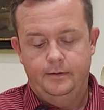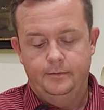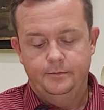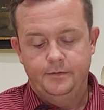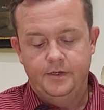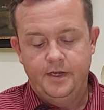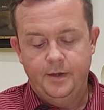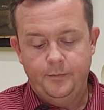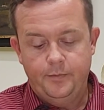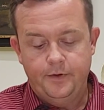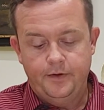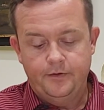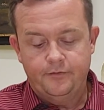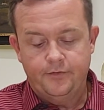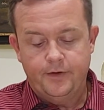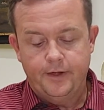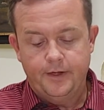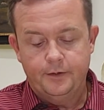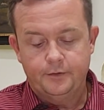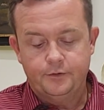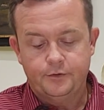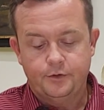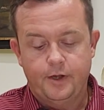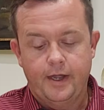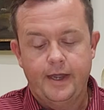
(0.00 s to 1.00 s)
nipping
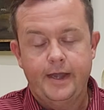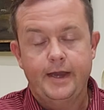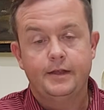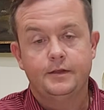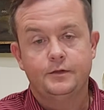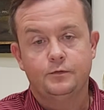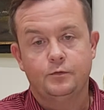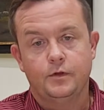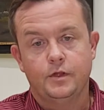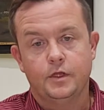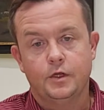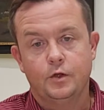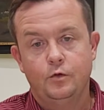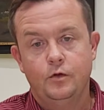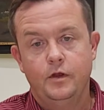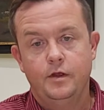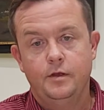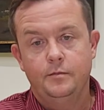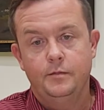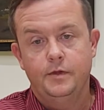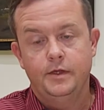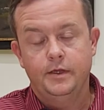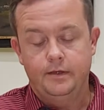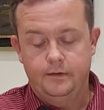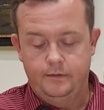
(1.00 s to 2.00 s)
fingers or hands with
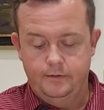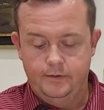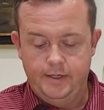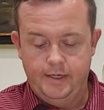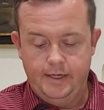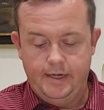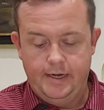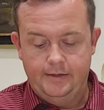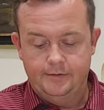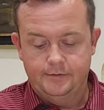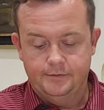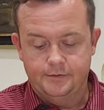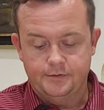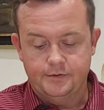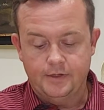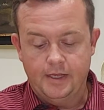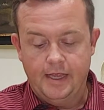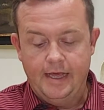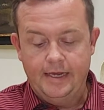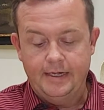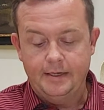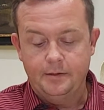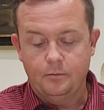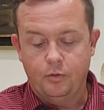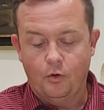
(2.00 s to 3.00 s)
equipment that has
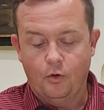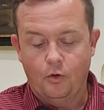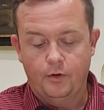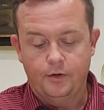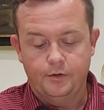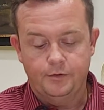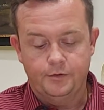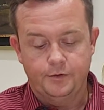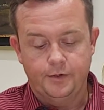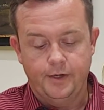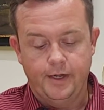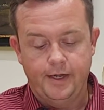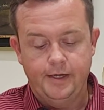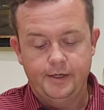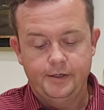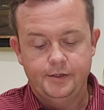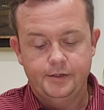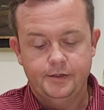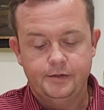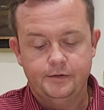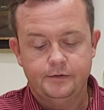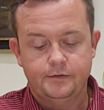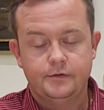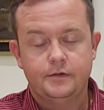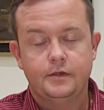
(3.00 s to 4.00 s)
sliding parts or
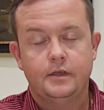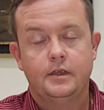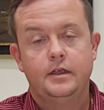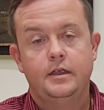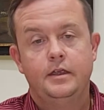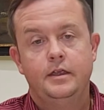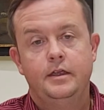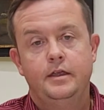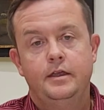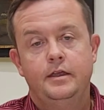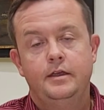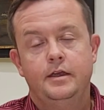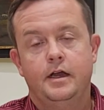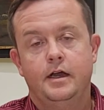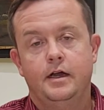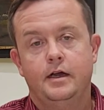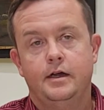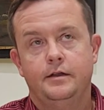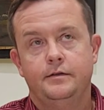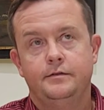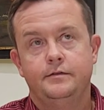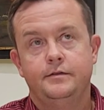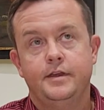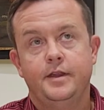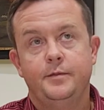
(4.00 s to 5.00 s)
hinges,
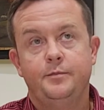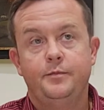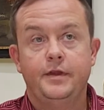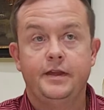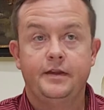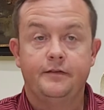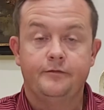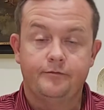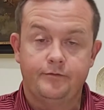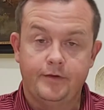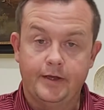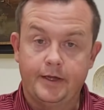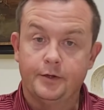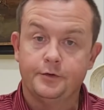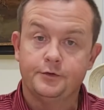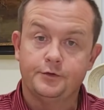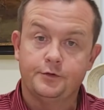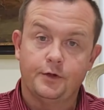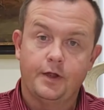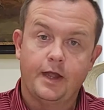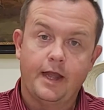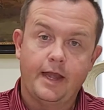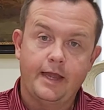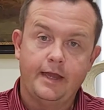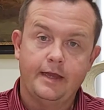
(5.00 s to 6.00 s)
nipping fingers
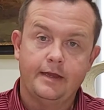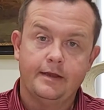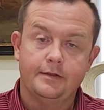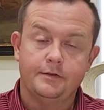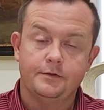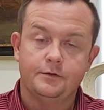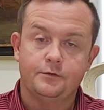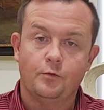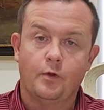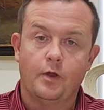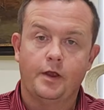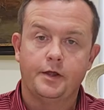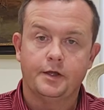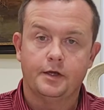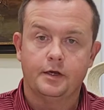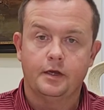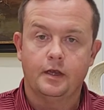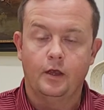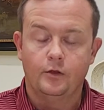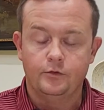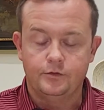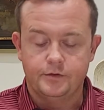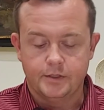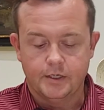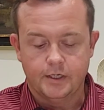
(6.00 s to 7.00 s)
or hands while you're
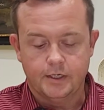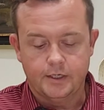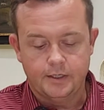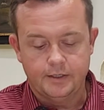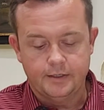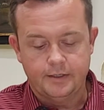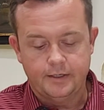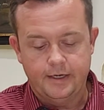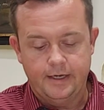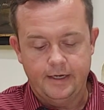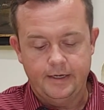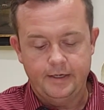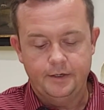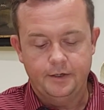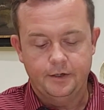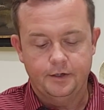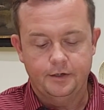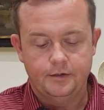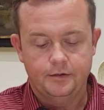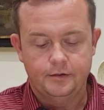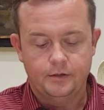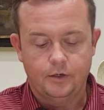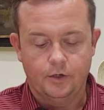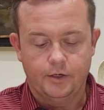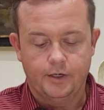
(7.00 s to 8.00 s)
closing a
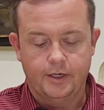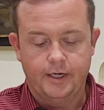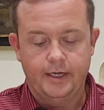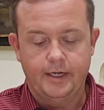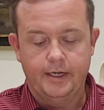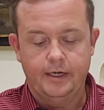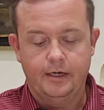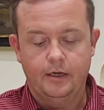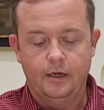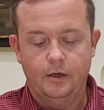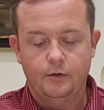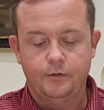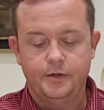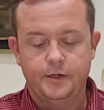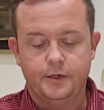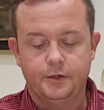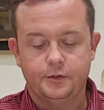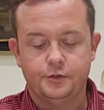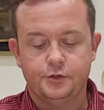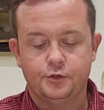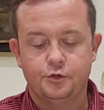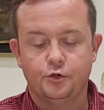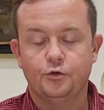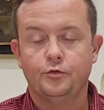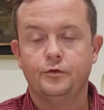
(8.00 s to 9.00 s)
container, or getting clothing
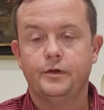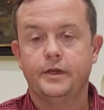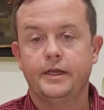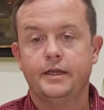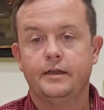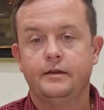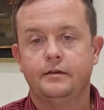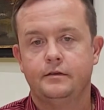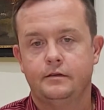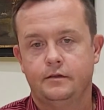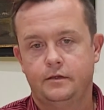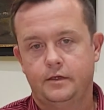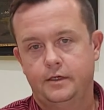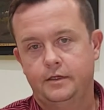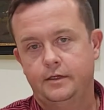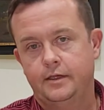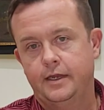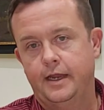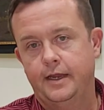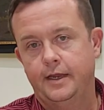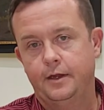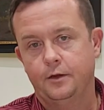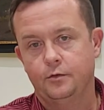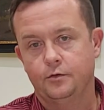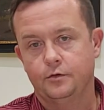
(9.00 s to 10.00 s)
or jewelry
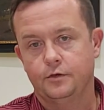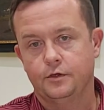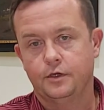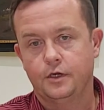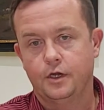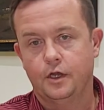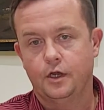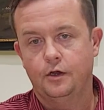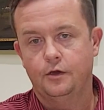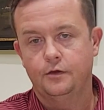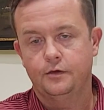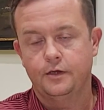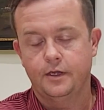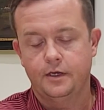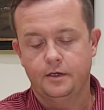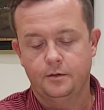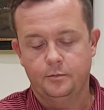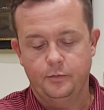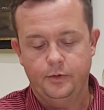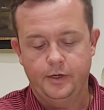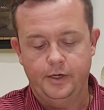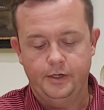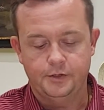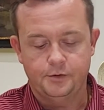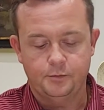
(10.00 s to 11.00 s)
tangled or caught in a
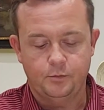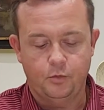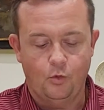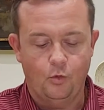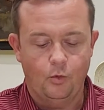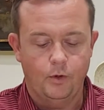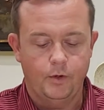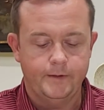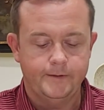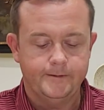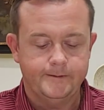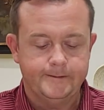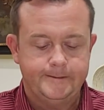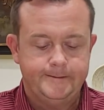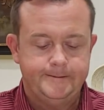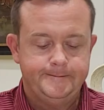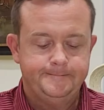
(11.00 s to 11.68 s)
pinch point.